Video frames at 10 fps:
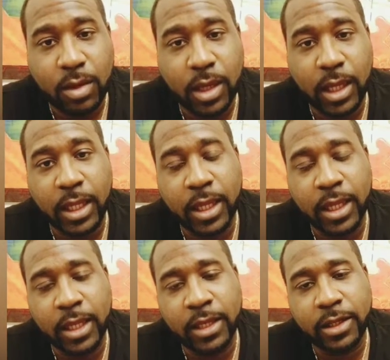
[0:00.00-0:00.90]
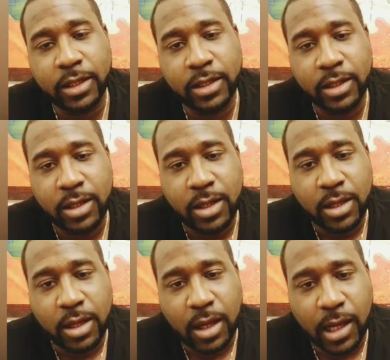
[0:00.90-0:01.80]
and
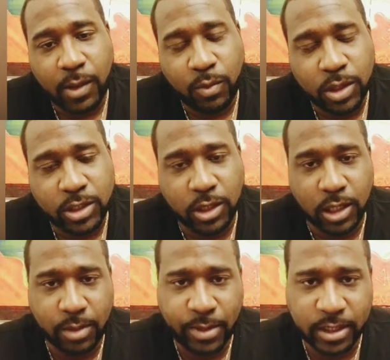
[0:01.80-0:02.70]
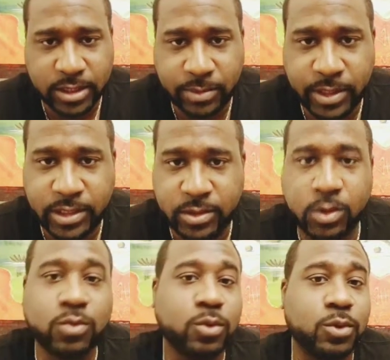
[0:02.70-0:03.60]
I want to talk about some of these
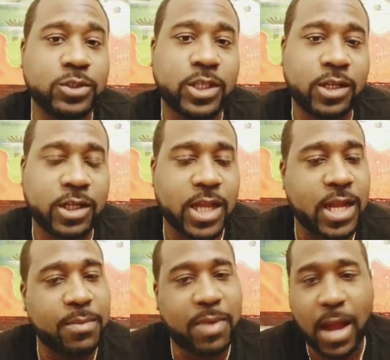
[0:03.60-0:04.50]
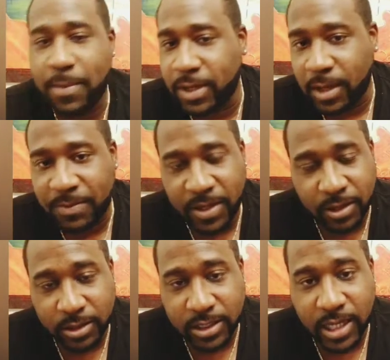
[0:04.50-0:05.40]
gurus that are kind of popping up in
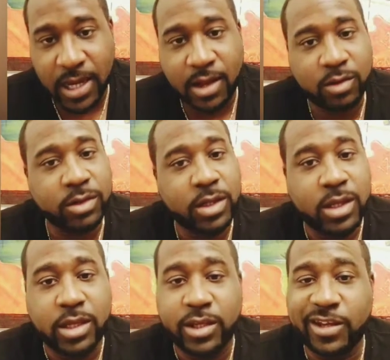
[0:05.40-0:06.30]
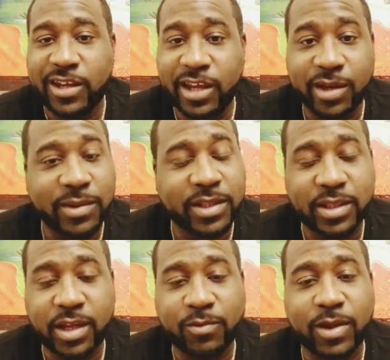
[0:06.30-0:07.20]
your town. You're hearing
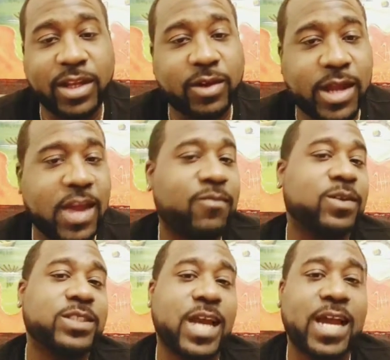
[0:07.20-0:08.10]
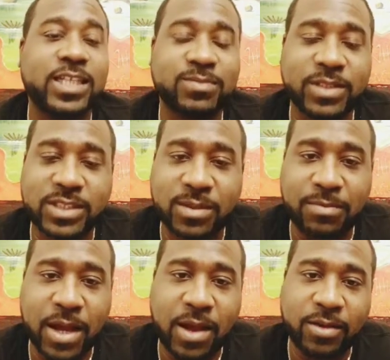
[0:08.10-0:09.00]
the radio advertisements
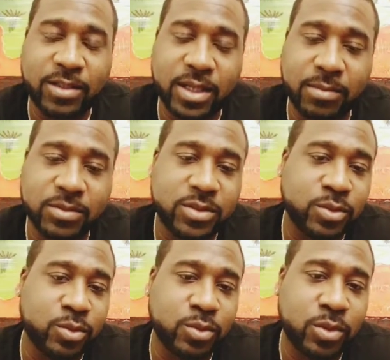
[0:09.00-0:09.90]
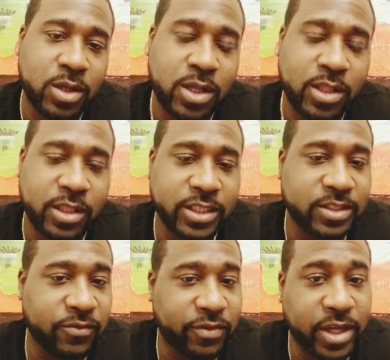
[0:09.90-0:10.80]
about come to this
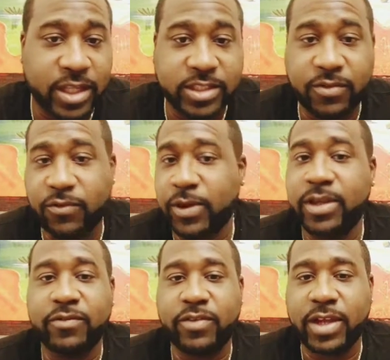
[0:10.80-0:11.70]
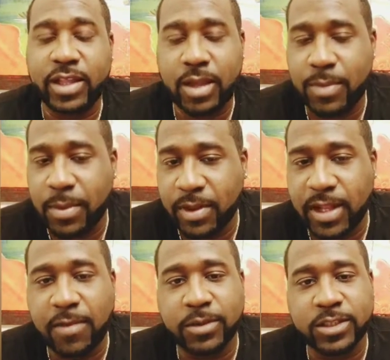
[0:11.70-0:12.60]
event. It's a free event. They may be
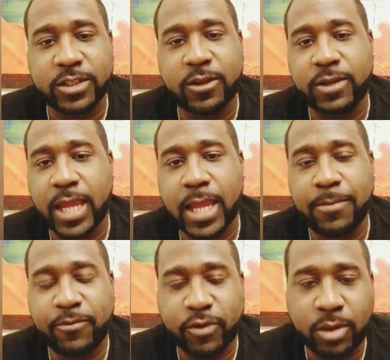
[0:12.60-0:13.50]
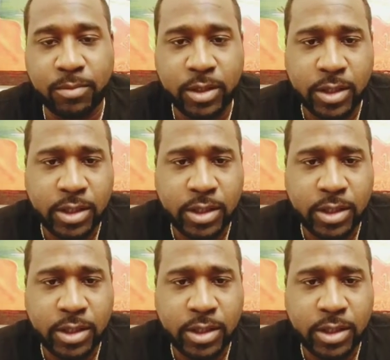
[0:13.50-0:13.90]
leveraging their name from